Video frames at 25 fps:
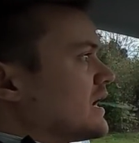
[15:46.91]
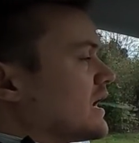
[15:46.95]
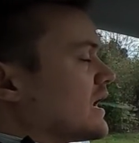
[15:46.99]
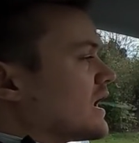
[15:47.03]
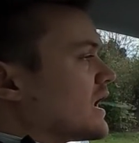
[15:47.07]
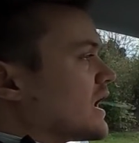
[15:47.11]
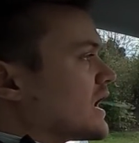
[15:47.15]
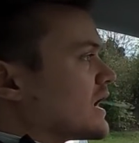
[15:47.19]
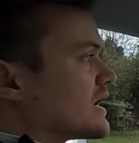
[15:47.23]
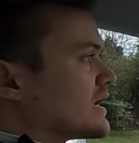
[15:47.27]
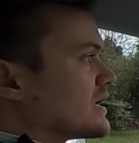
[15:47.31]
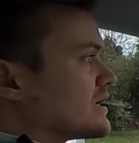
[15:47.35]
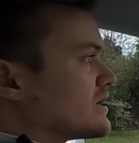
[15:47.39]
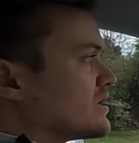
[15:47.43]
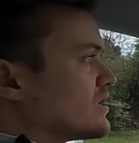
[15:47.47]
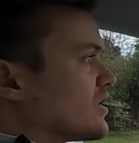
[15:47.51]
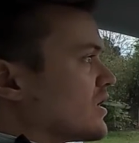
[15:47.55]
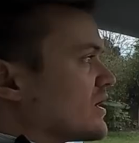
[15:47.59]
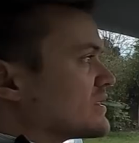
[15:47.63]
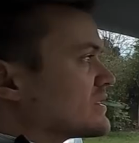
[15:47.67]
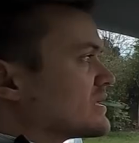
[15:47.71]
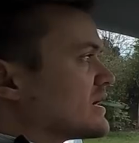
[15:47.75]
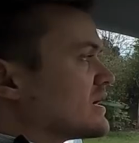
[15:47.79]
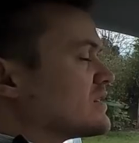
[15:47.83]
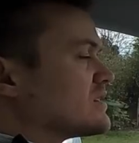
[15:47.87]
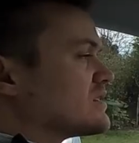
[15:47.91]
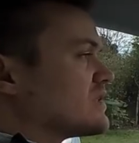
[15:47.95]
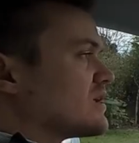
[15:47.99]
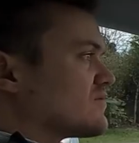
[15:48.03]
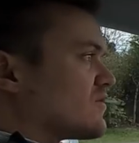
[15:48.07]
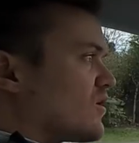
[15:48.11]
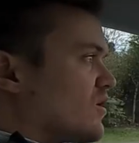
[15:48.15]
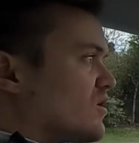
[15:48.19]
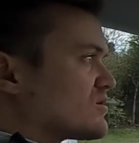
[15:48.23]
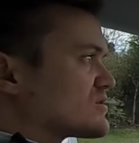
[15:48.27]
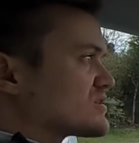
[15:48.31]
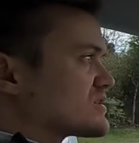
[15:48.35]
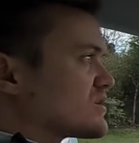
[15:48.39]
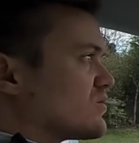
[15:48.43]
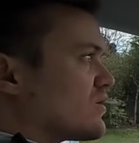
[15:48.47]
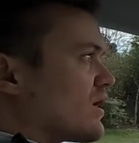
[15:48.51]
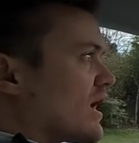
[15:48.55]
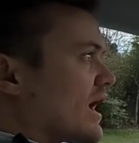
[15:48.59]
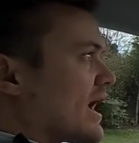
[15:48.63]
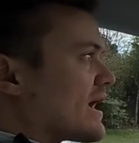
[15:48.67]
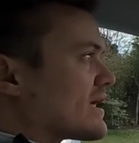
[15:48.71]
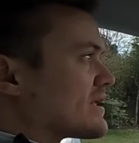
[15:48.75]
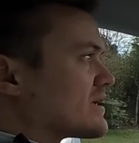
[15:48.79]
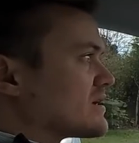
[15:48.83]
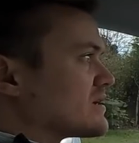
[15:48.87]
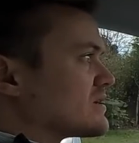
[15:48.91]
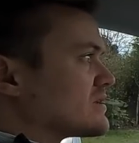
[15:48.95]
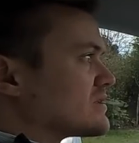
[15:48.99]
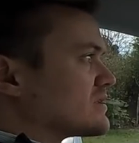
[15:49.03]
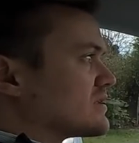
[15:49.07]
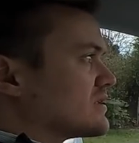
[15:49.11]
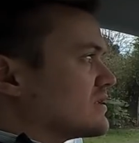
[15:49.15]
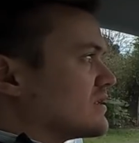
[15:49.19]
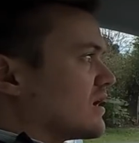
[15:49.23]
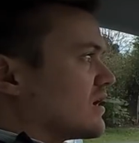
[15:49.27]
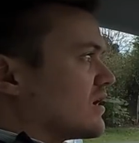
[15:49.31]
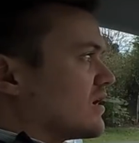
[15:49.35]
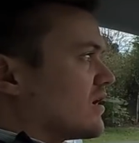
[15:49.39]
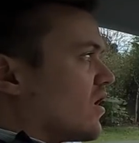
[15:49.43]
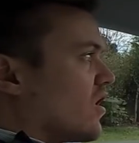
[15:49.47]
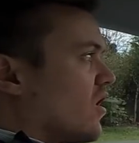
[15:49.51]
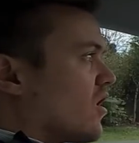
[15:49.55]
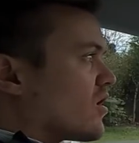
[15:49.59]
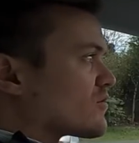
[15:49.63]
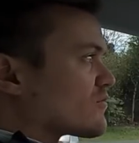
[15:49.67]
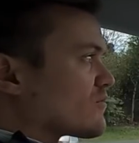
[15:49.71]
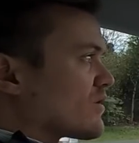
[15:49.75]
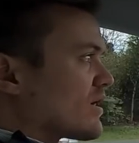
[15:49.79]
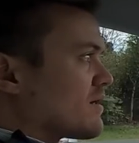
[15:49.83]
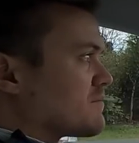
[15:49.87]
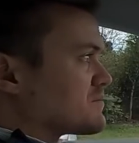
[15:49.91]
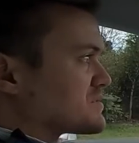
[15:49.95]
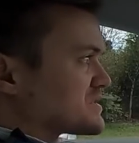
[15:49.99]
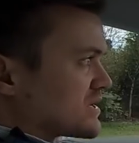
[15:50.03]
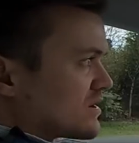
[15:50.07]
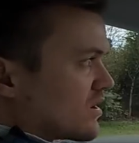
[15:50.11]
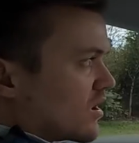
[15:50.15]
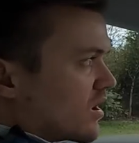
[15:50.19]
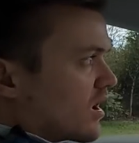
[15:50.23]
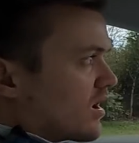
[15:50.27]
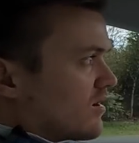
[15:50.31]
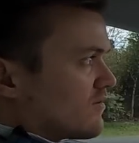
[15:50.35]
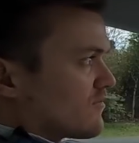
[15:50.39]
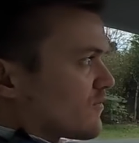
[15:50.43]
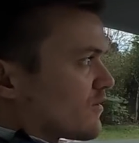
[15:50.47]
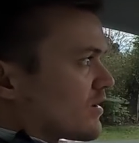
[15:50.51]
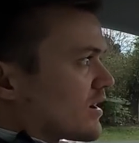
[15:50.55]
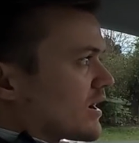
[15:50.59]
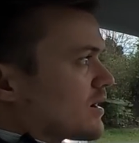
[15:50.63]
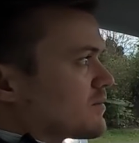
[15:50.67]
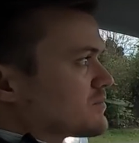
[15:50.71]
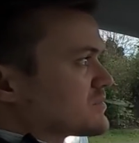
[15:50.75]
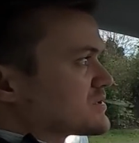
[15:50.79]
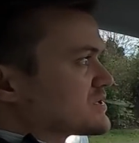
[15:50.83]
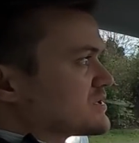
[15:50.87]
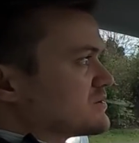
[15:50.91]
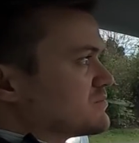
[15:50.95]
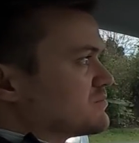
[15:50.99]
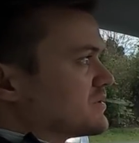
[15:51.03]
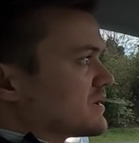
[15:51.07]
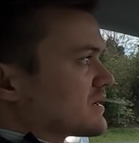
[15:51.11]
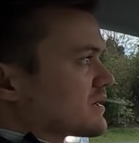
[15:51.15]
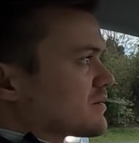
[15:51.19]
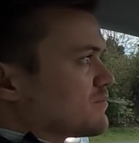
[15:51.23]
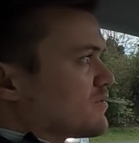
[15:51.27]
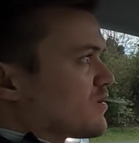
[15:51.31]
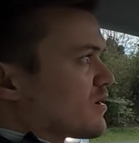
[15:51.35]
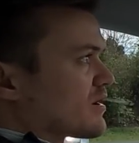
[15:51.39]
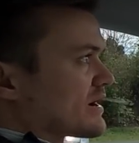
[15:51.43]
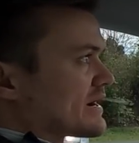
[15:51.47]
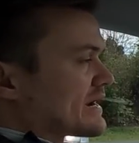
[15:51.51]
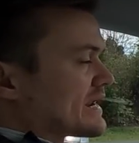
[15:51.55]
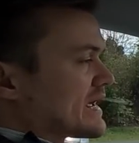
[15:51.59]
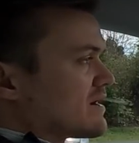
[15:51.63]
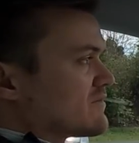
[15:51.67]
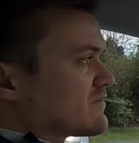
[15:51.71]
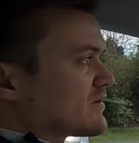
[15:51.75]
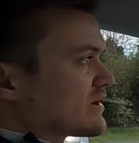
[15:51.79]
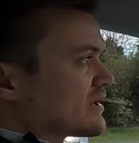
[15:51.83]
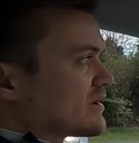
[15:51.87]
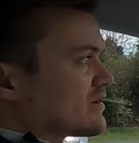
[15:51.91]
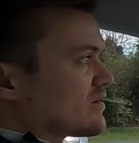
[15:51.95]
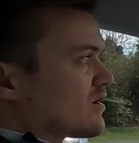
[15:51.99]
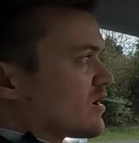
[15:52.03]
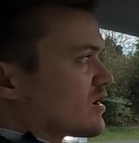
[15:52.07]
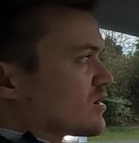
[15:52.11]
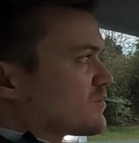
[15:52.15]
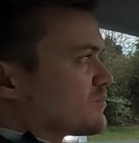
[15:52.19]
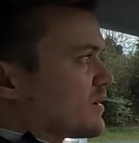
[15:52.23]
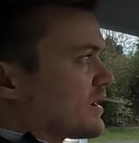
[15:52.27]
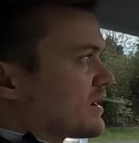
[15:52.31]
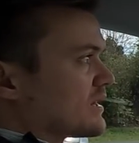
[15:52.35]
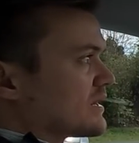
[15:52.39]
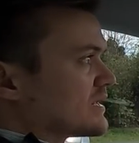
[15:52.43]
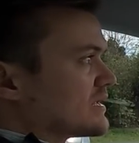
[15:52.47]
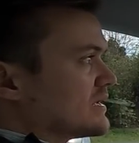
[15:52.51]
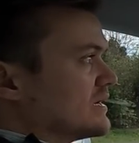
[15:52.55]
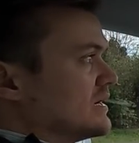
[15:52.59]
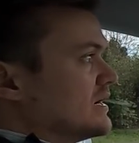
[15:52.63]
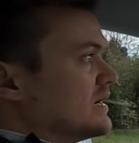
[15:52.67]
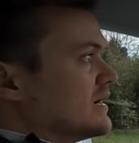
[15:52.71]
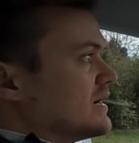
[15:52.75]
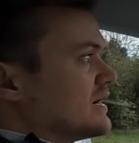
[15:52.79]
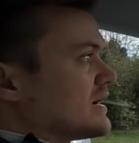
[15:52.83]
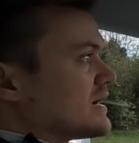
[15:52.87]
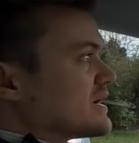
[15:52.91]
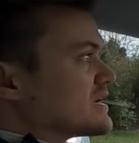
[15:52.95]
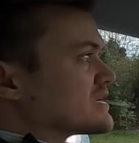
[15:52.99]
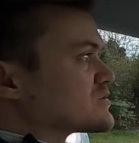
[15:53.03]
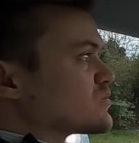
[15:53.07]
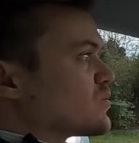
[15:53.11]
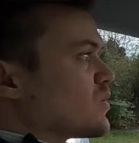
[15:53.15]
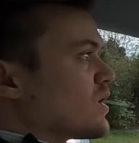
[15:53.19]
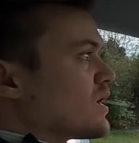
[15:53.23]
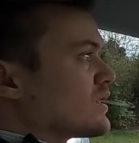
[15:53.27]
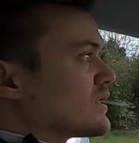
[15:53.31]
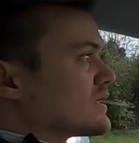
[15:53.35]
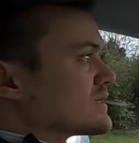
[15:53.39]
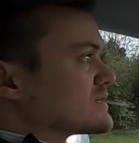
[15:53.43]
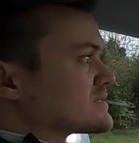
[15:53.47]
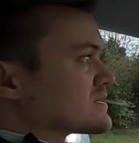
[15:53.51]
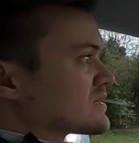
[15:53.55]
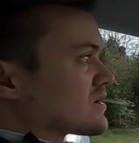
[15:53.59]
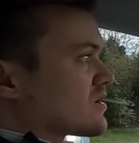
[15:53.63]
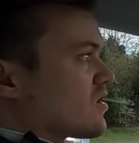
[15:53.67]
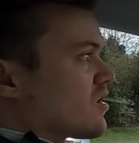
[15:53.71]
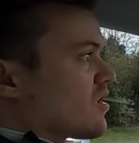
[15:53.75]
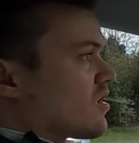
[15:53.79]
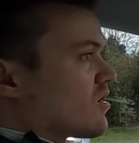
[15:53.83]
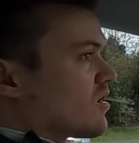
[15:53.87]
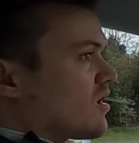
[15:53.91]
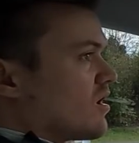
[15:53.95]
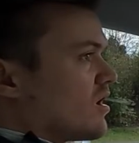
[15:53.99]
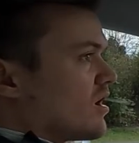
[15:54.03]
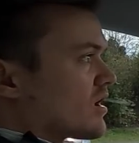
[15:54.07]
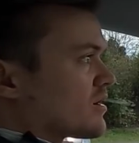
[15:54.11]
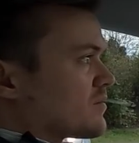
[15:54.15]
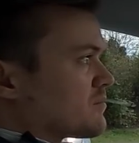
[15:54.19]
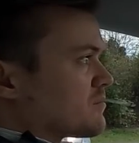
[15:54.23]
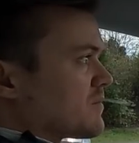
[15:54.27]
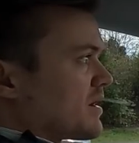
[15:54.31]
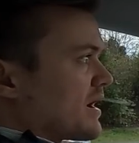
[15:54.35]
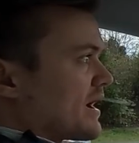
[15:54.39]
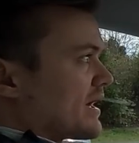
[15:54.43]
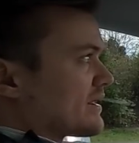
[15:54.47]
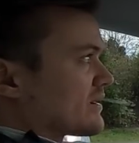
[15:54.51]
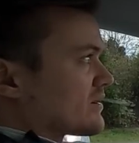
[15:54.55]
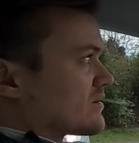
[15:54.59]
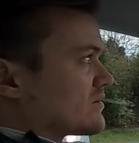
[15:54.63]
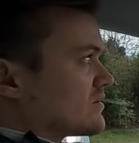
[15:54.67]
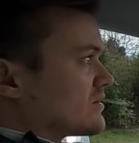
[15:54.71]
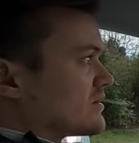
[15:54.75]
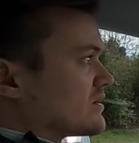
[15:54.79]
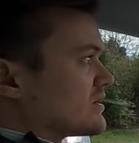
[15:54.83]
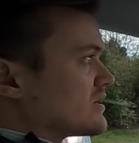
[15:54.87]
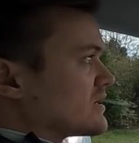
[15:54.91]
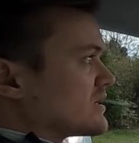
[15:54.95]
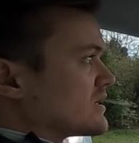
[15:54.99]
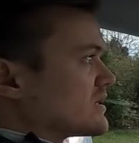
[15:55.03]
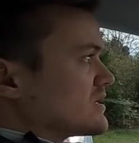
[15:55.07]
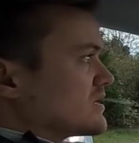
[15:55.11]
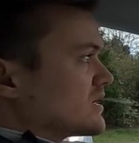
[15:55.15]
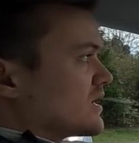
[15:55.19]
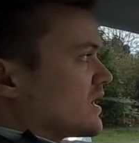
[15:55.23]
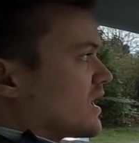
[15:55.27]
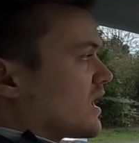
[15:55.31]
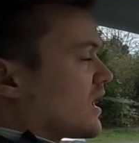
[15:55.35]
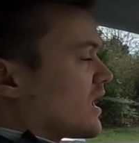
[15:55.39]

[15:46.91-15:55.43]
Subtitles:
Then they've also added on-ramps and off-ramps being a part of navigating Autopilot, as well as the car automatically